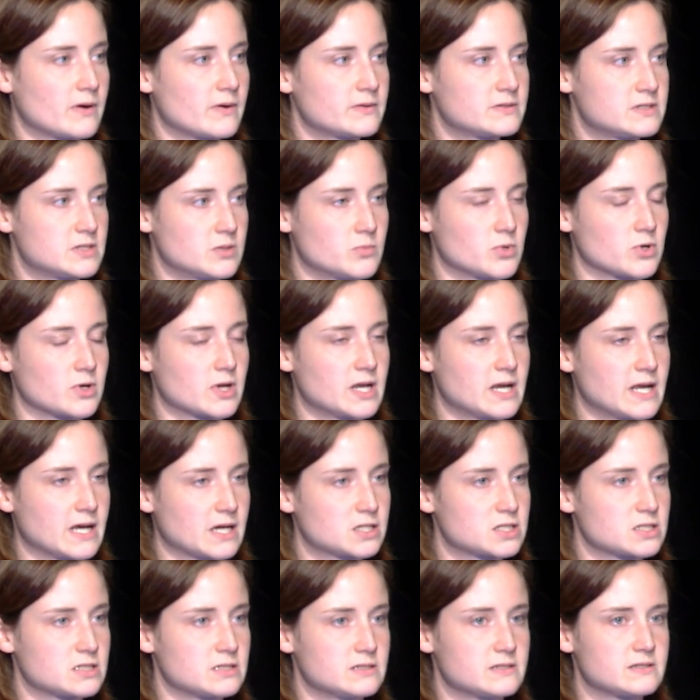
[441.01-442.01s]
timber
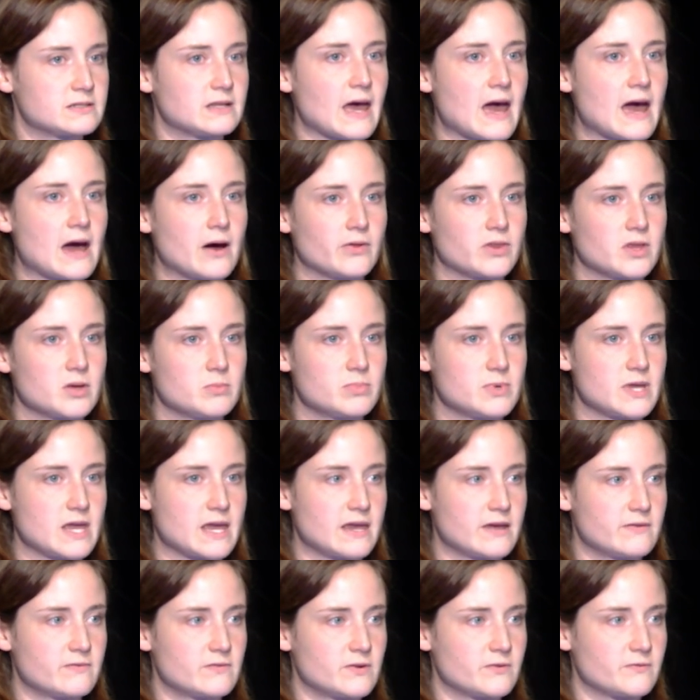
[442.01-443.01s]
connections, and how they
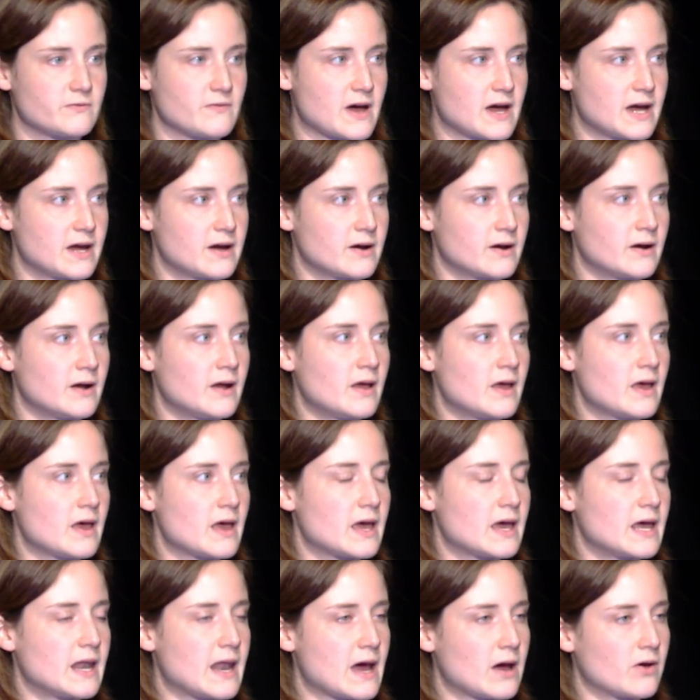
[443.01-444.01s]
behave in a fire,
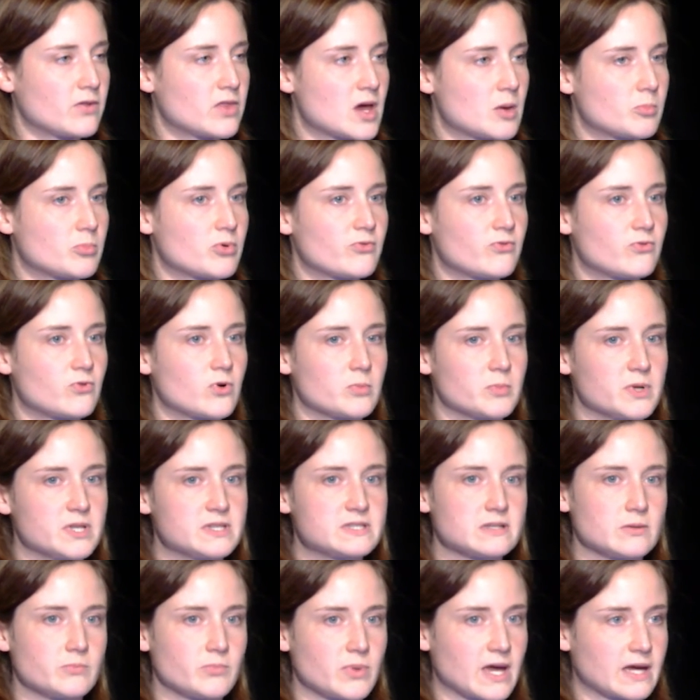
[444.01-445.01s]
and how that performance
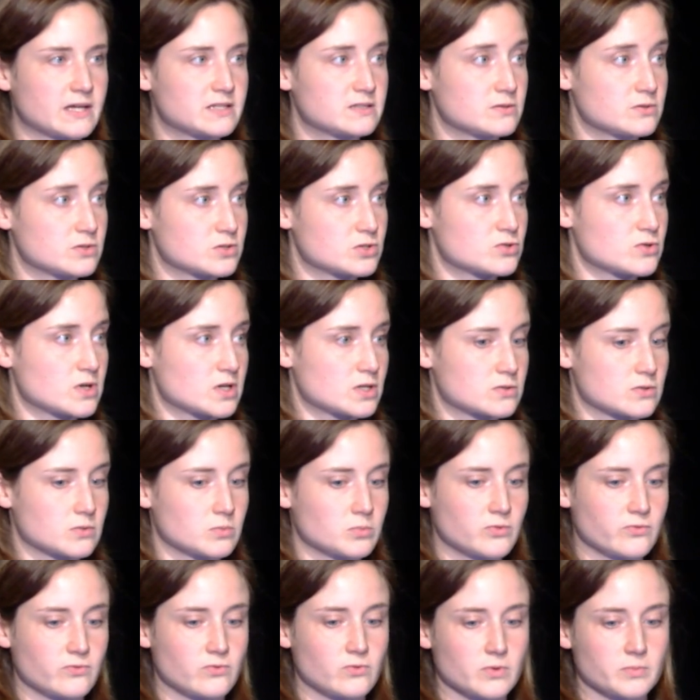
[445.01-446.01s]
impacts their structural
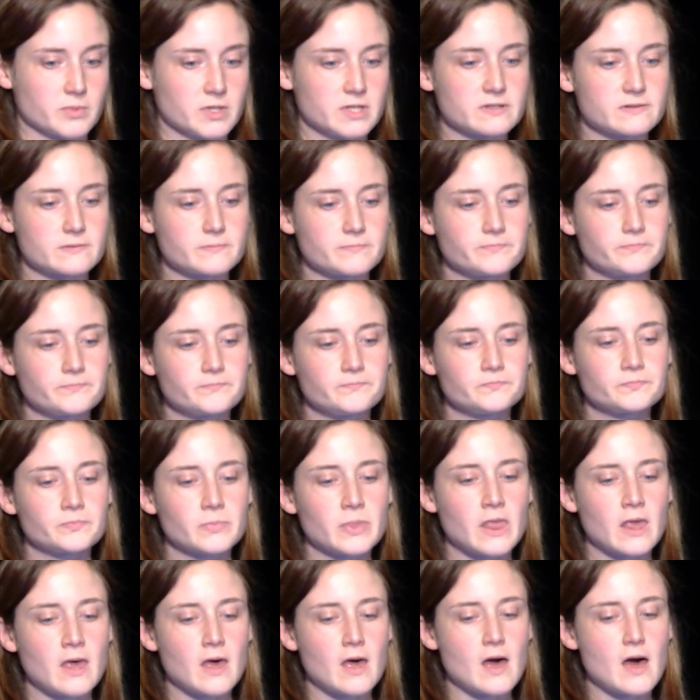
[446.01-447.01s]
performance.
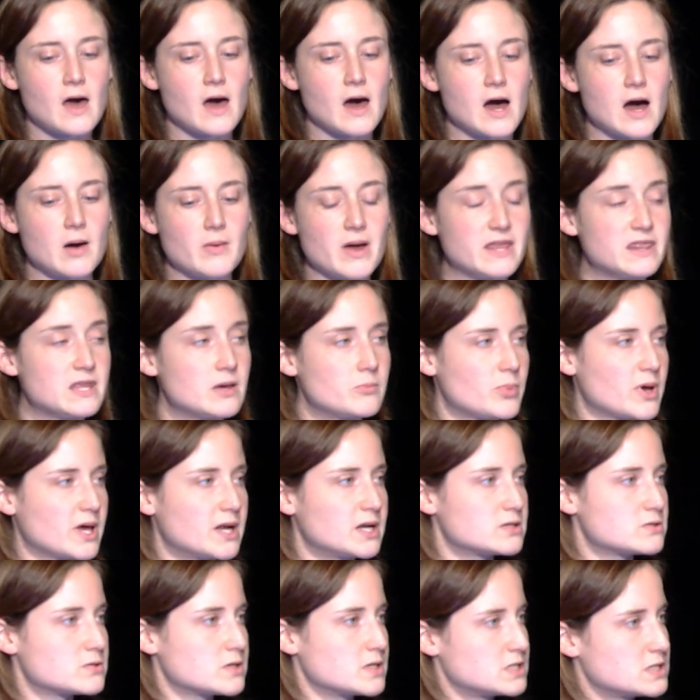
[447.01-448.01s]
And then
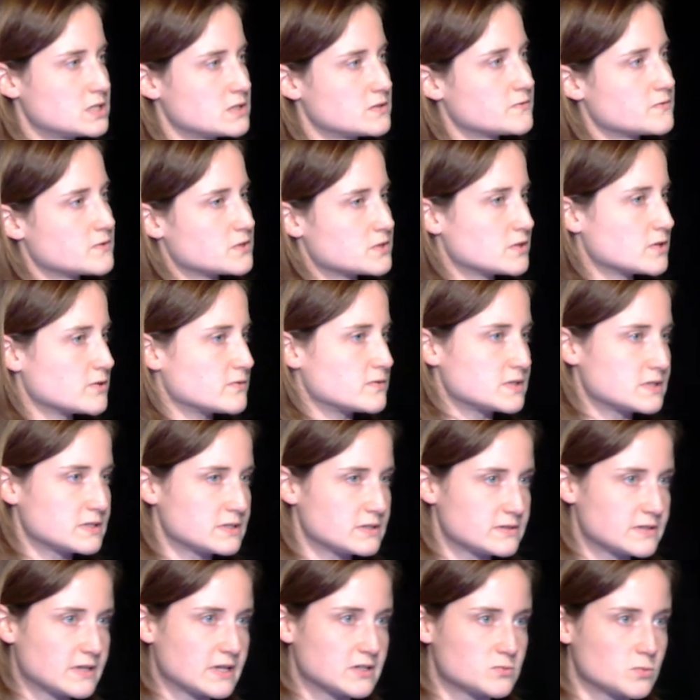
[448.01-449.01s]
penetrations for
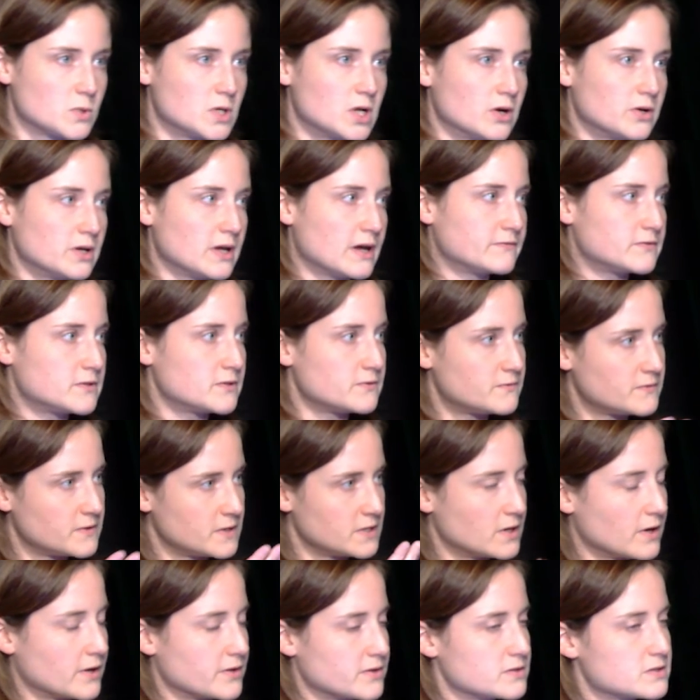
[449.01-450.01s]
services. As we know, you have to
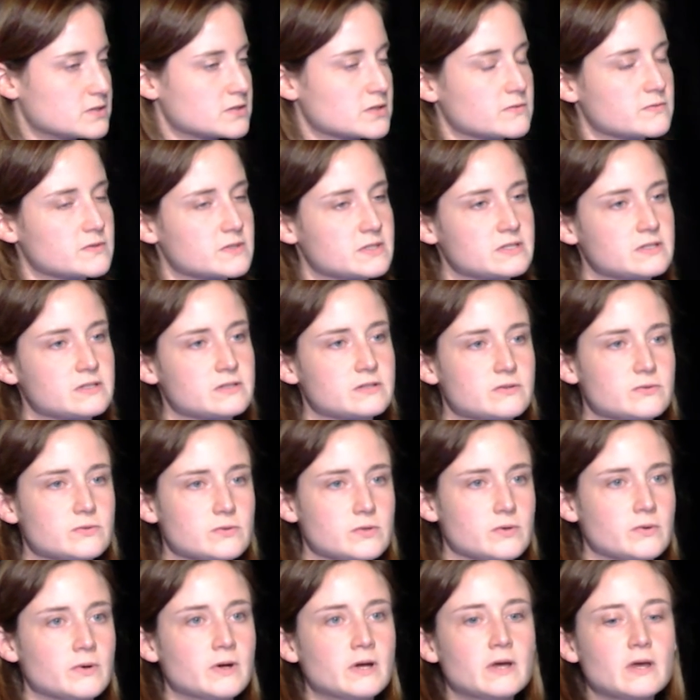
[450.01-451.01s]
feed all the services
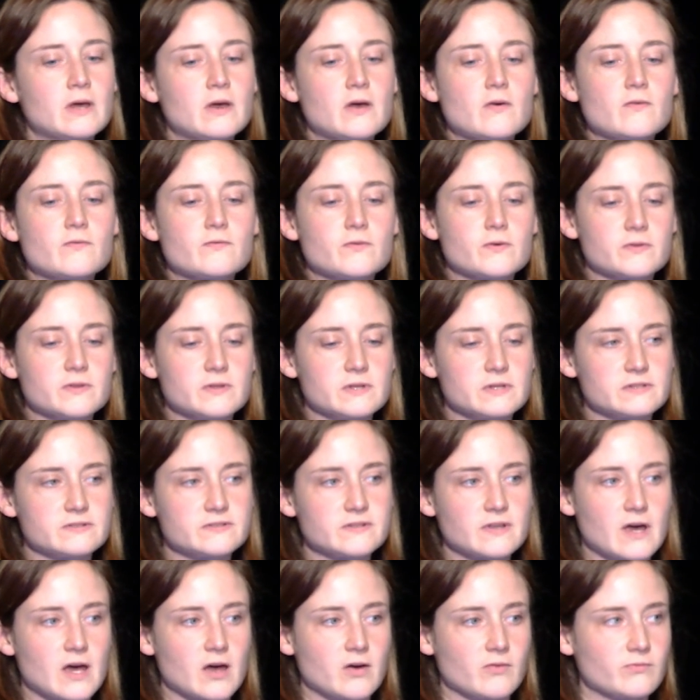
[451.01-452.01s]
through for
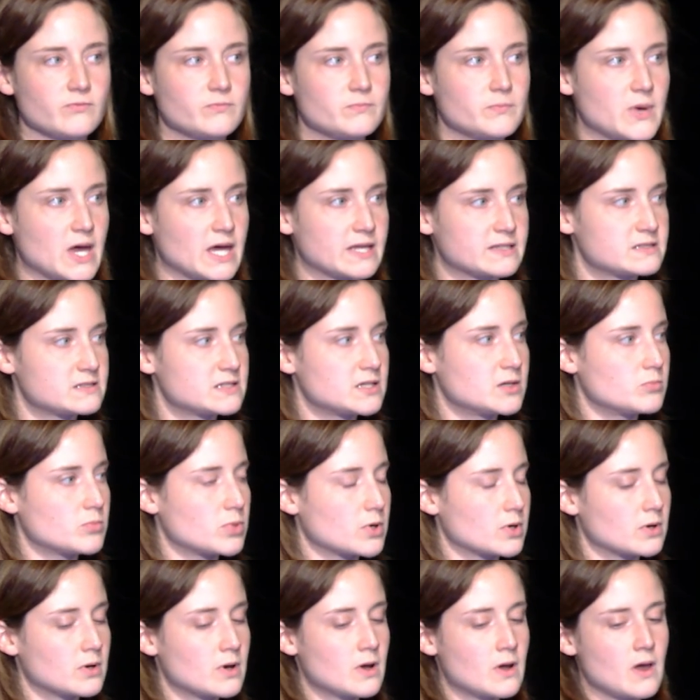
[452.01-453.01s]
these mass
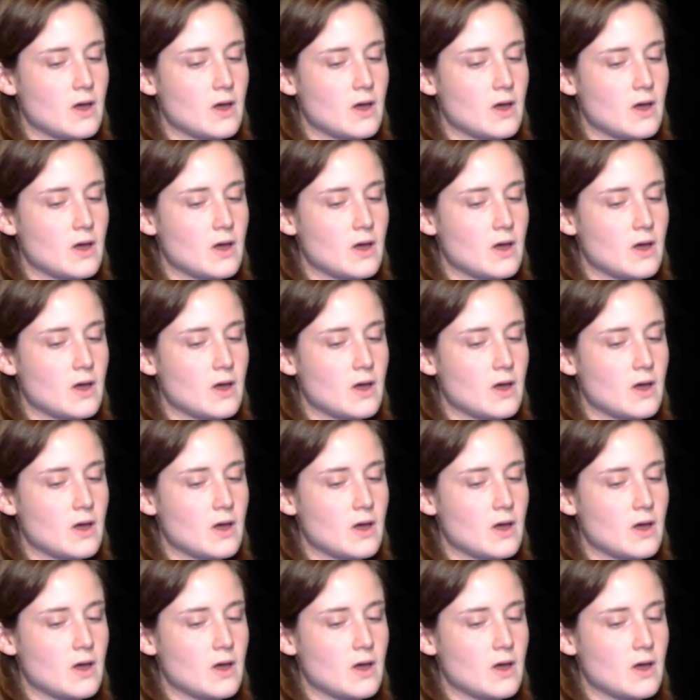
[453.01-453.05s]
timber.